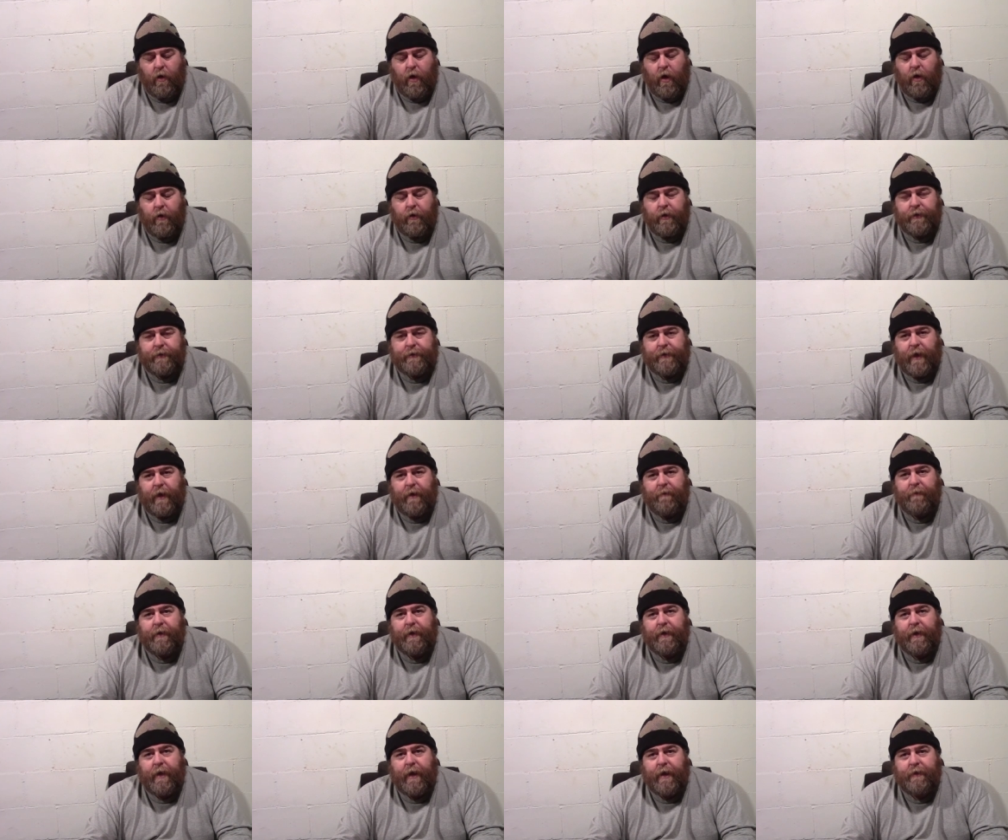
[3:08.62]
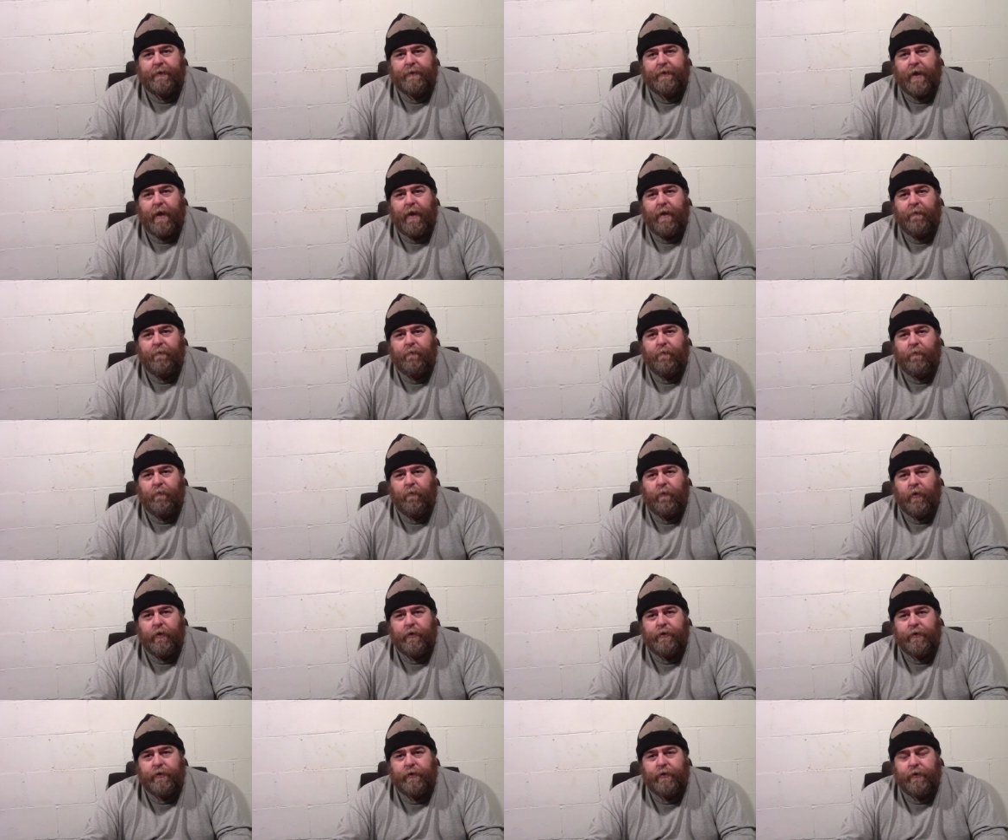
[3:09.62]
our assignment last time
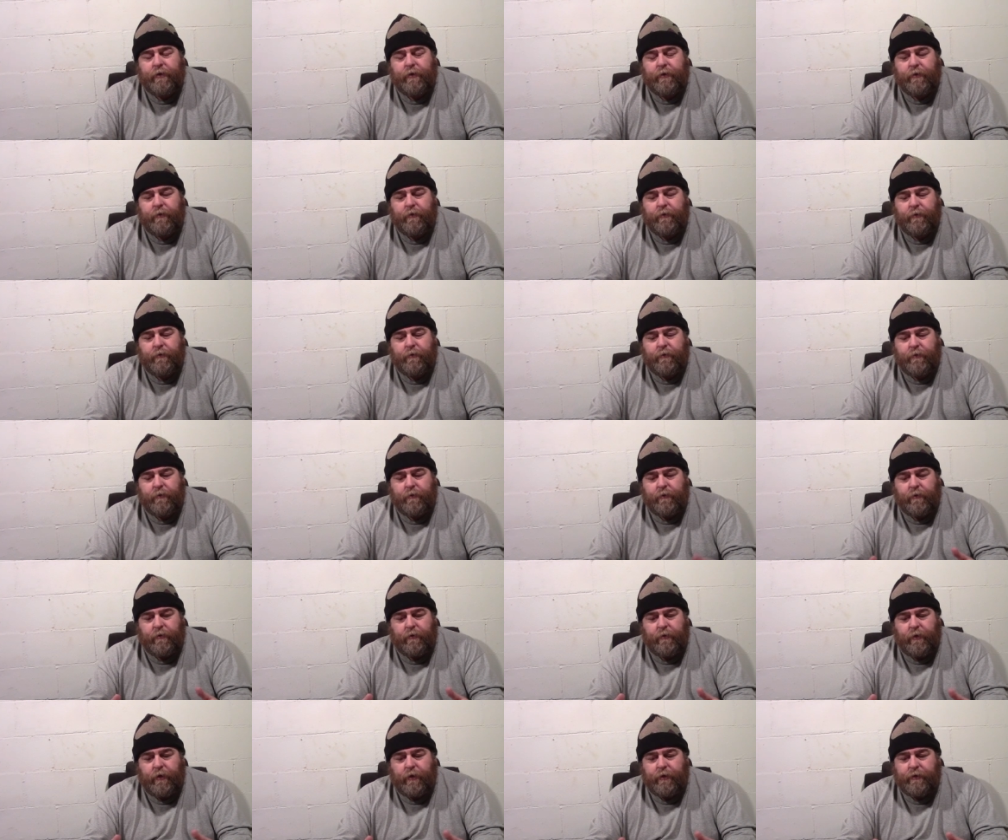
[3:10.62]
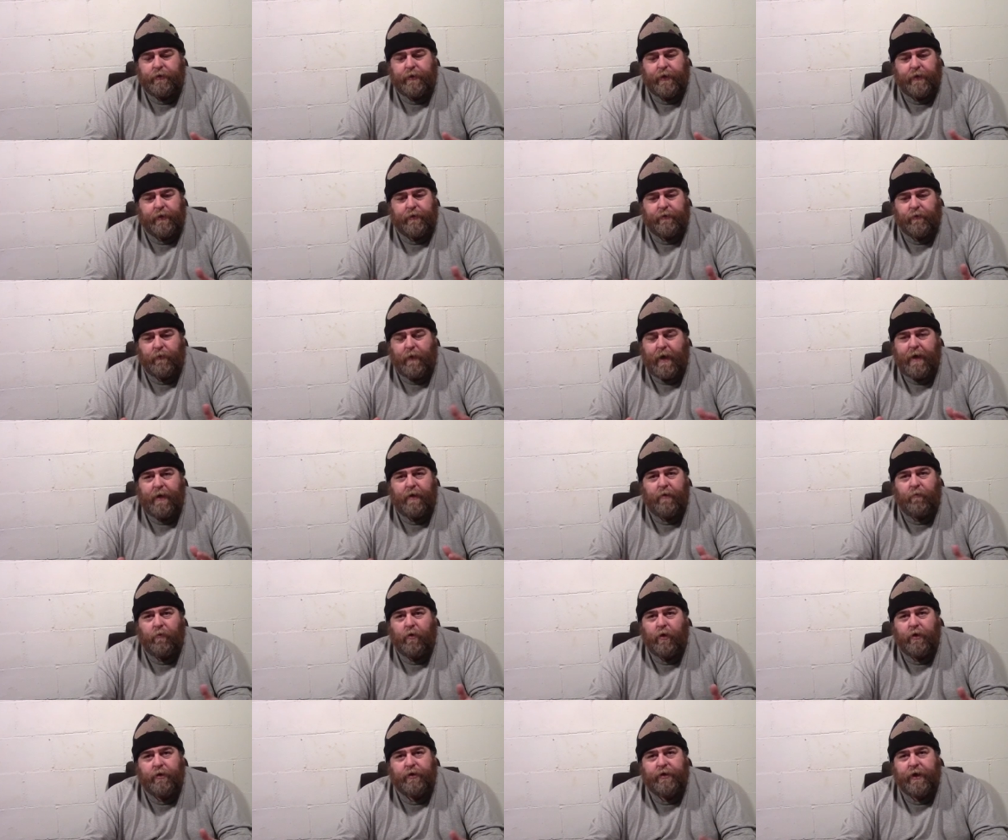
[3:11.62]
was to use this random
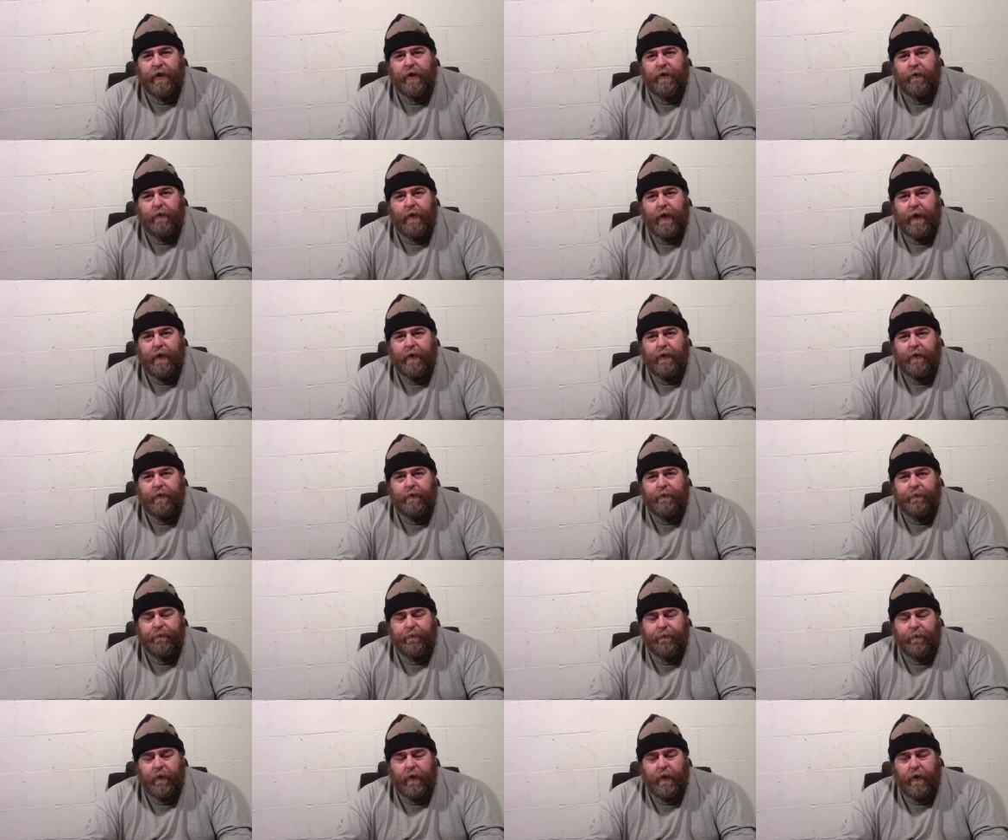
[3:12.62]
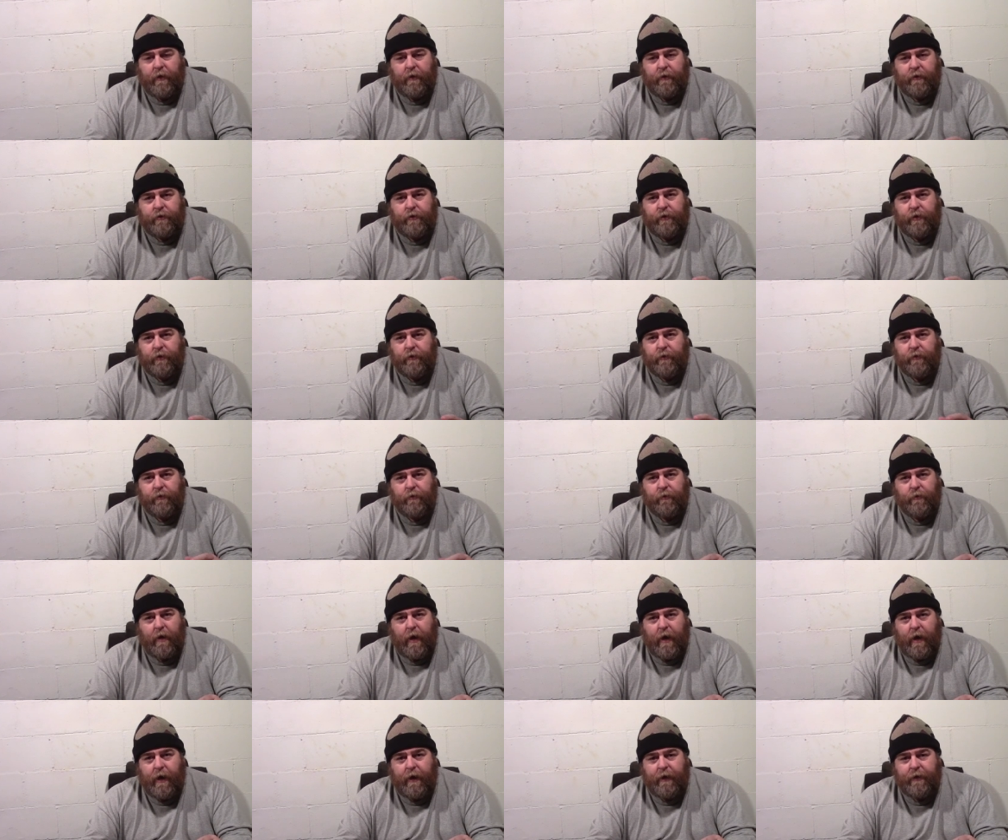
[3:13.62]
word generator to
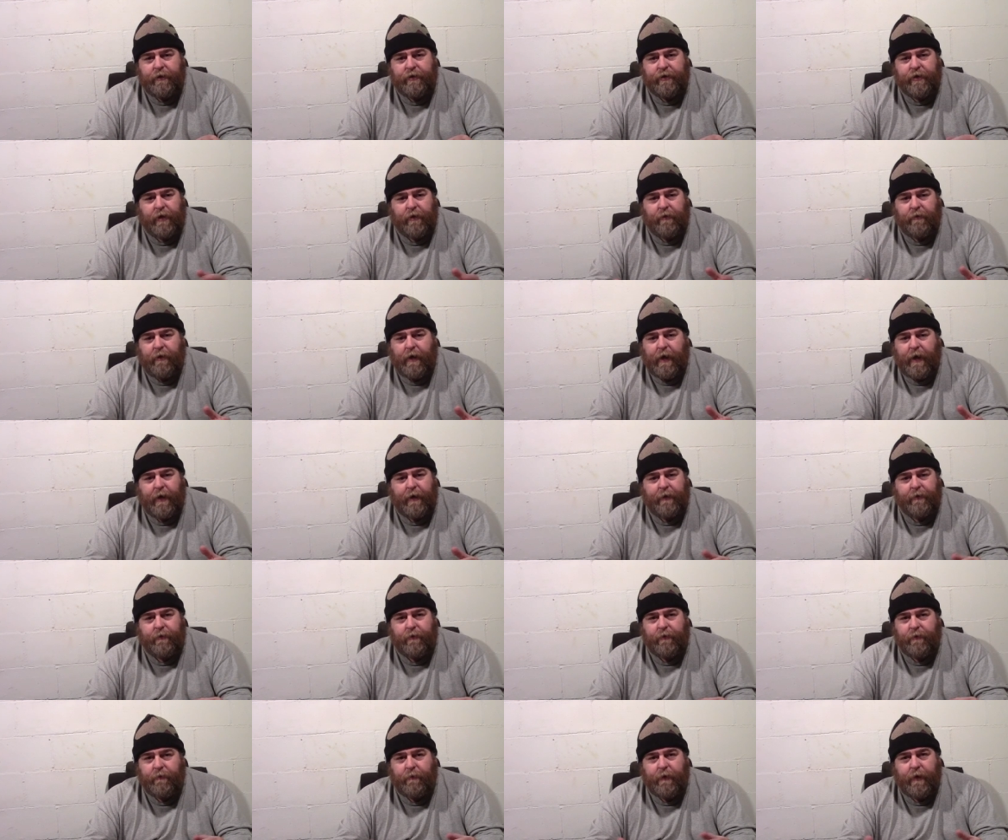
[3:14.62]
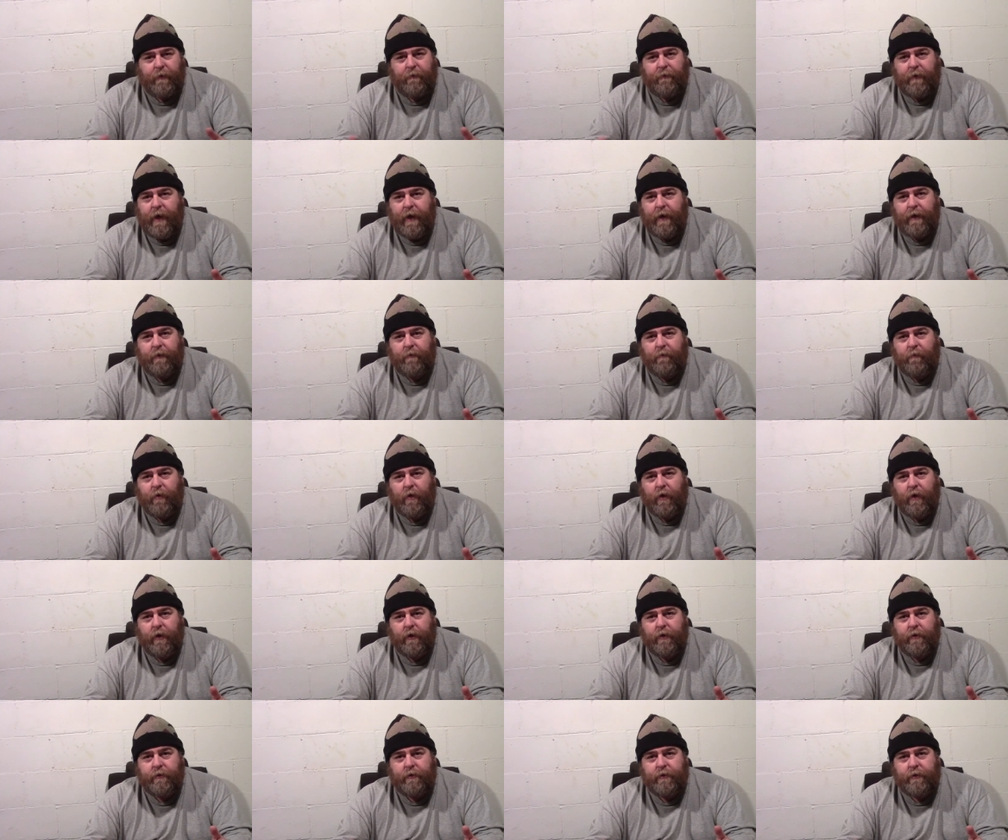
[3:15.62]
uh, generate three random
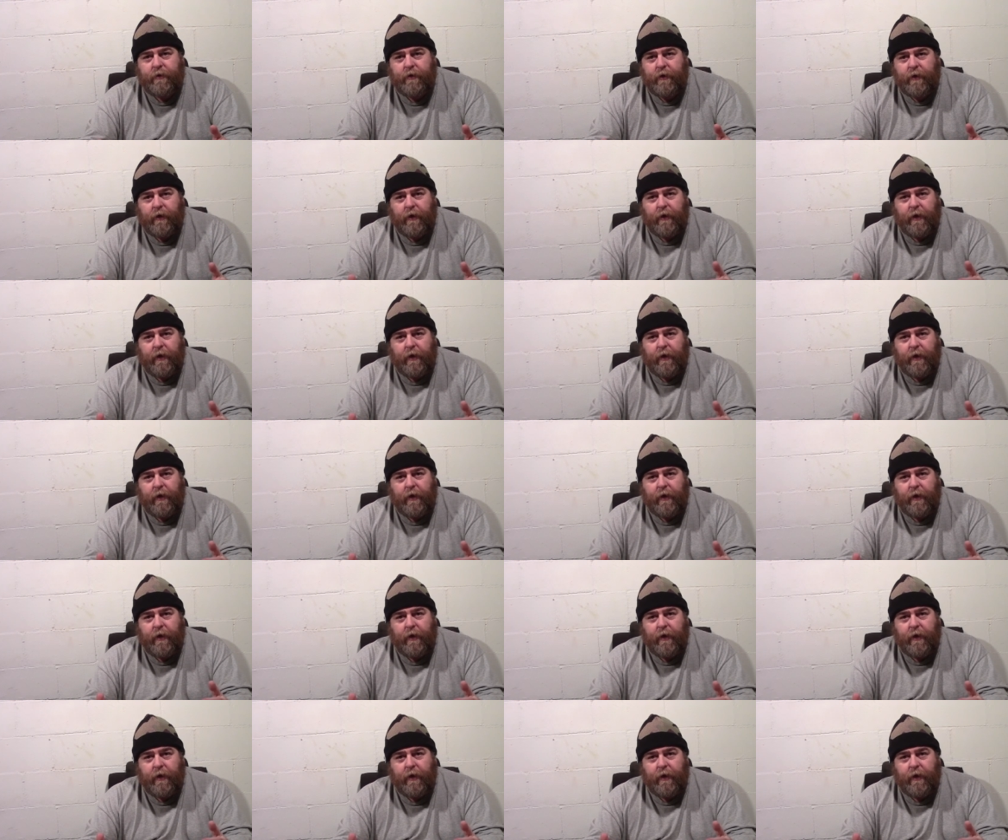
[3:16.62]
words